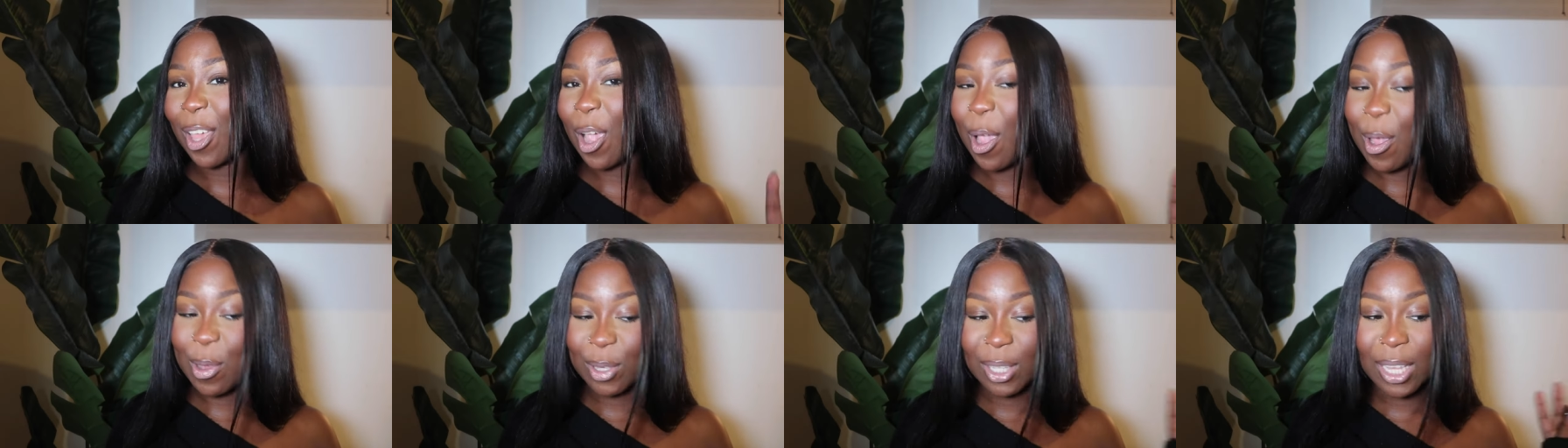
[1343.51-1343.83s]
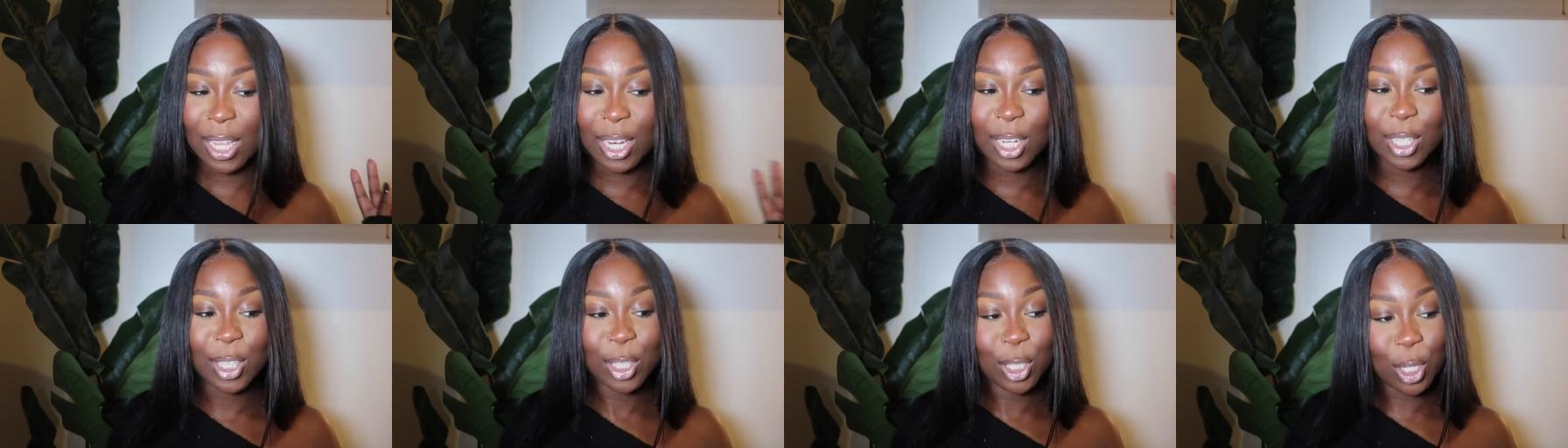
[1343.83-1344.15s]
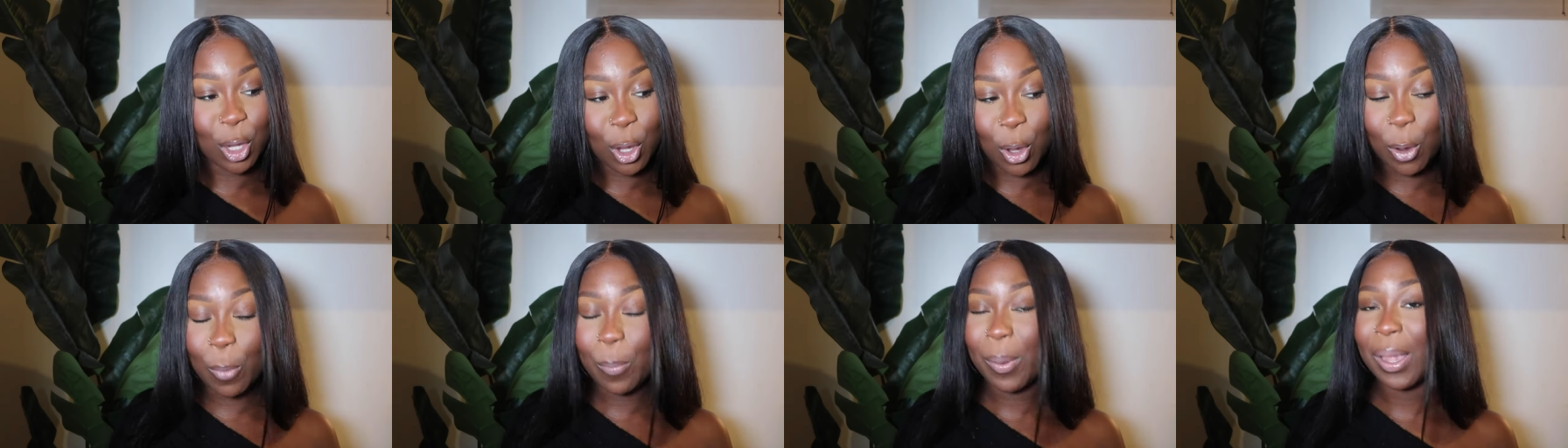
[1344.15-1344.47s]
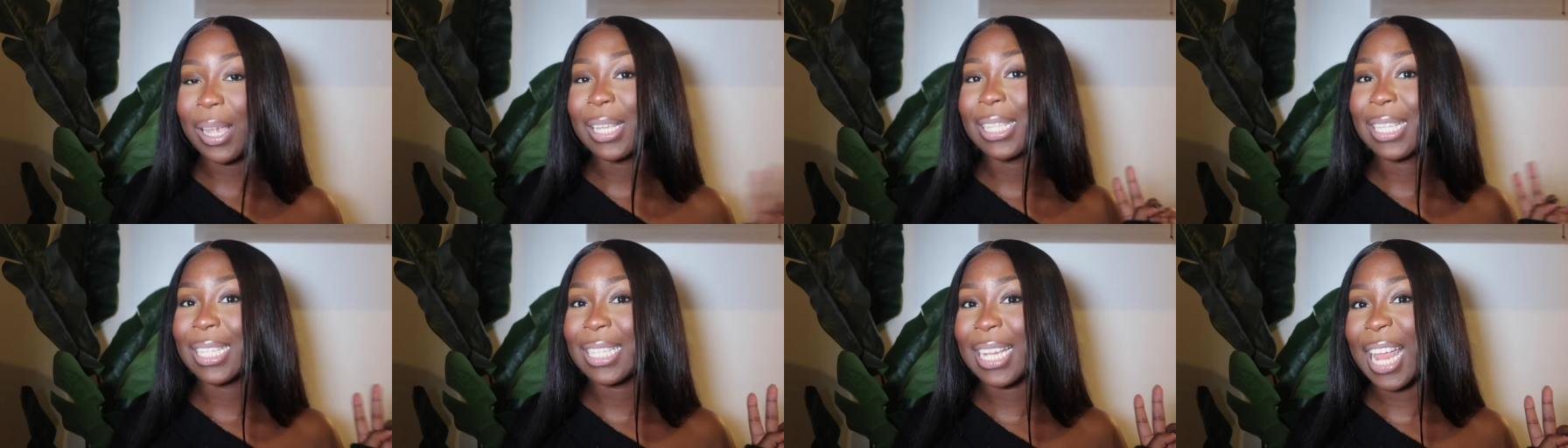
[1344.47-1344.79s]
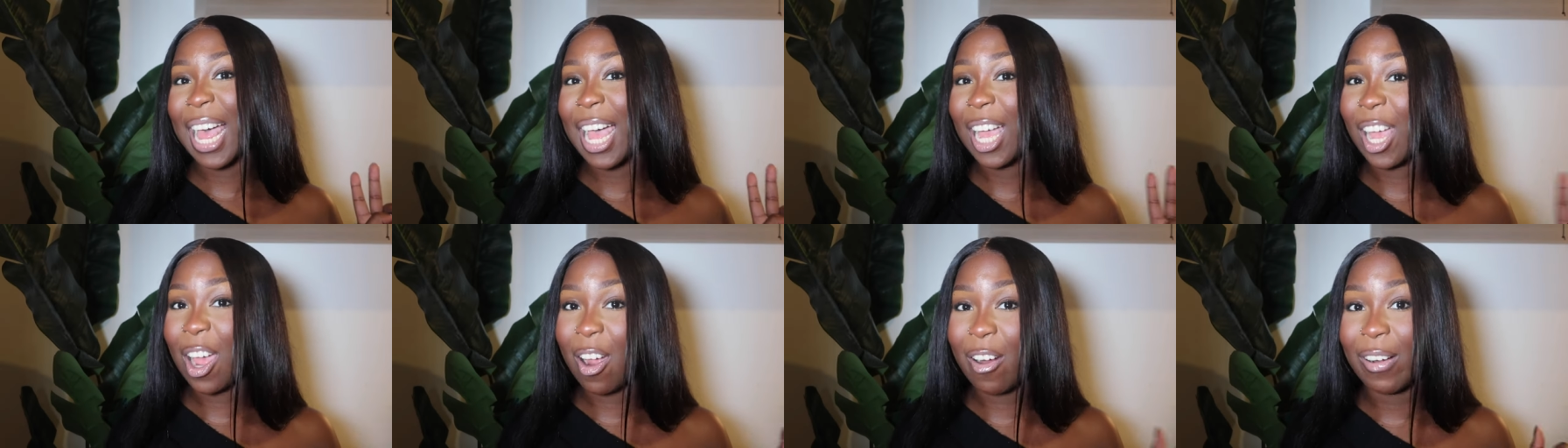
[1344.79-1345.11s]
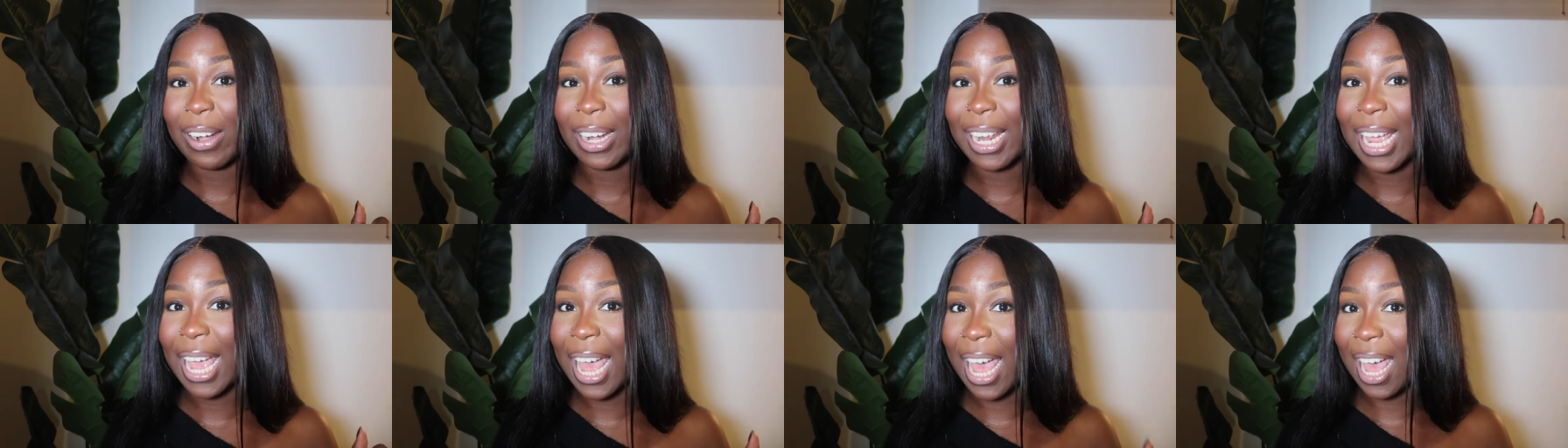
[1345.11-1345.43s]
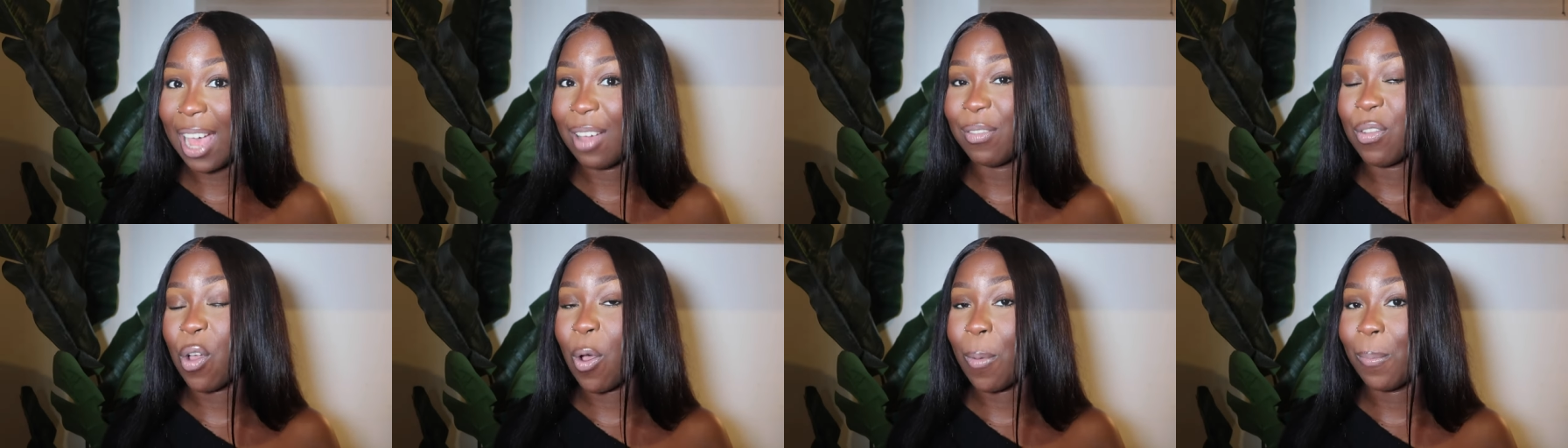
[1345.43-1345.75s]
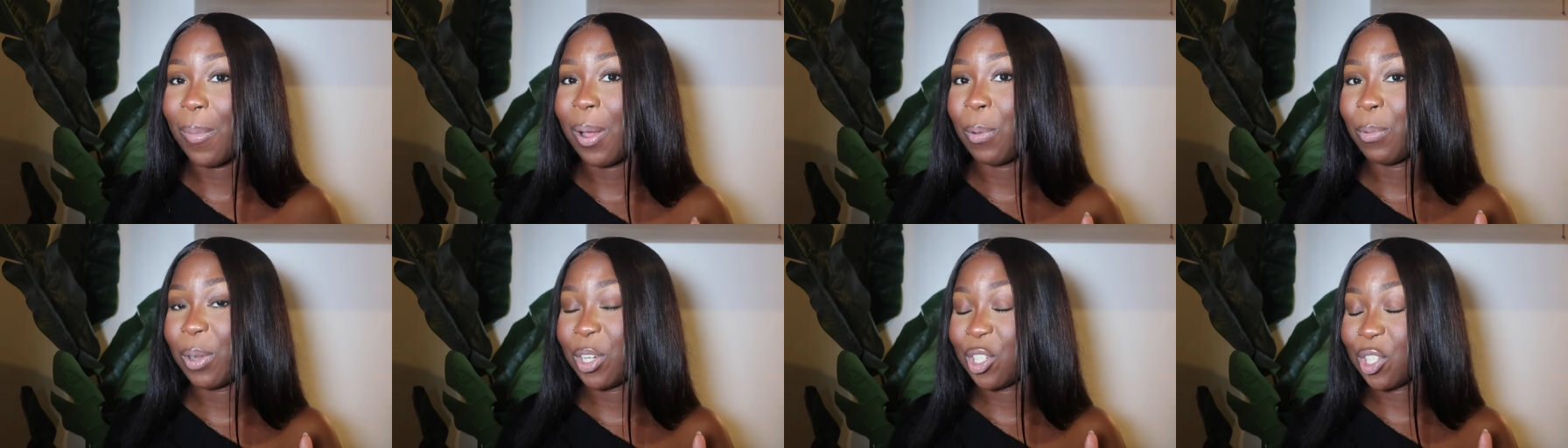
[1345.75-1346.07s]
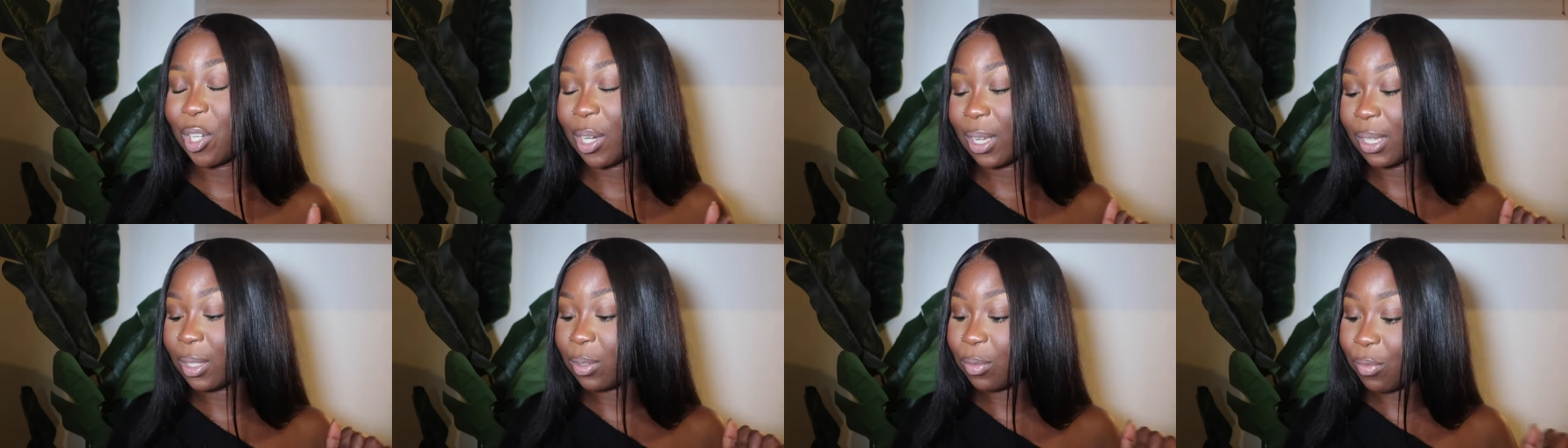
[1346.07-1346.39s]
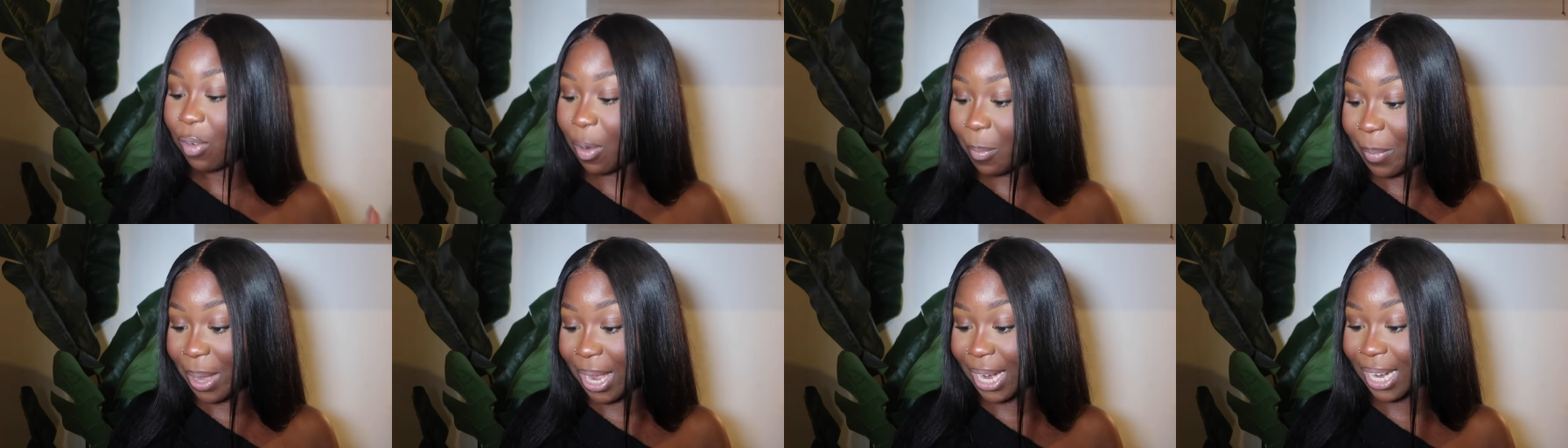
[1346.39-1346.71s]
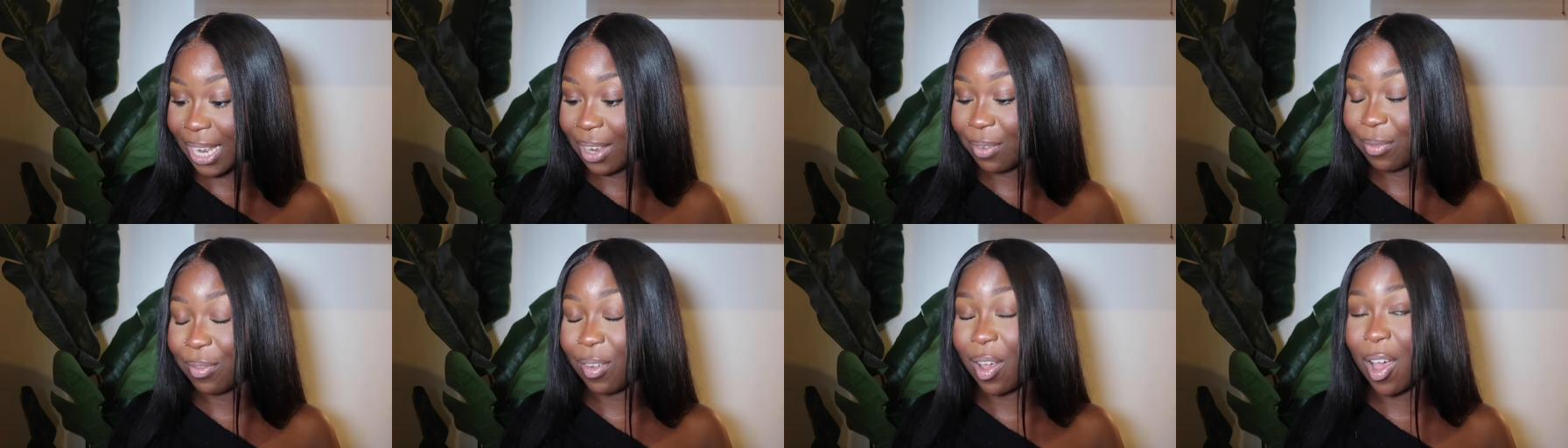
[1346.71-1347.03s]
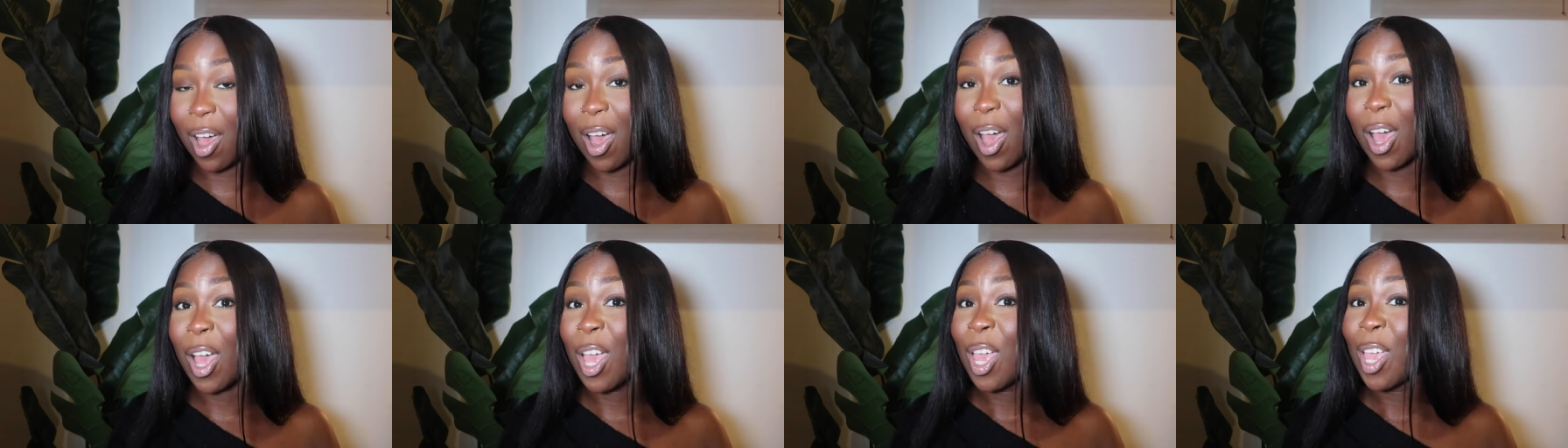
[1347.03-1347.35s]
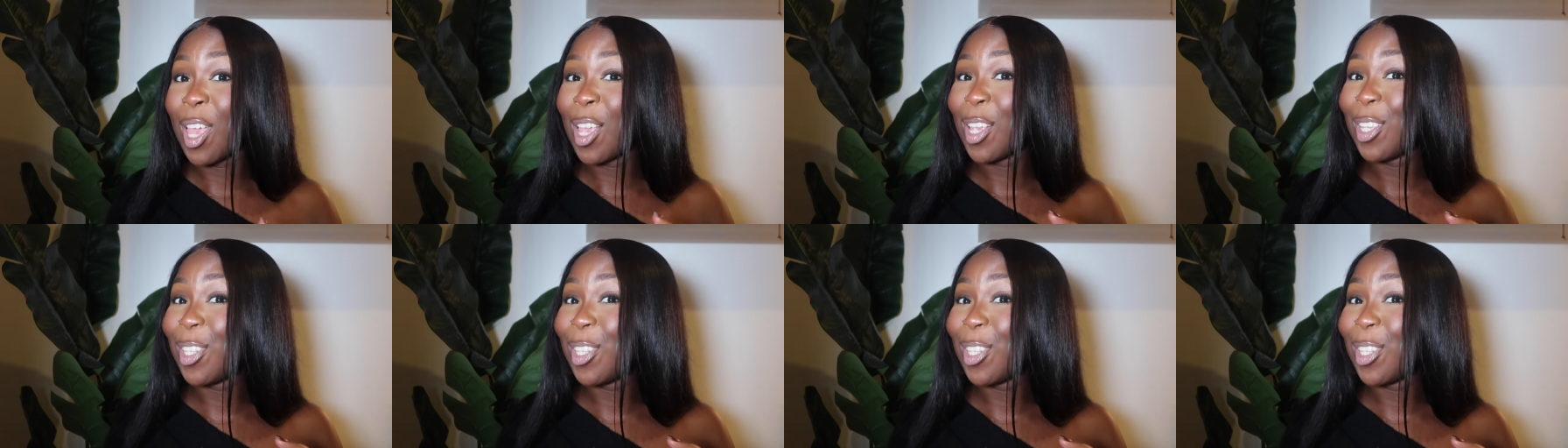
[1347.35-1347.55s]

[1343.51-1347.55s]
those are the 2 pieces that I currently have on my wish list from Hanifa,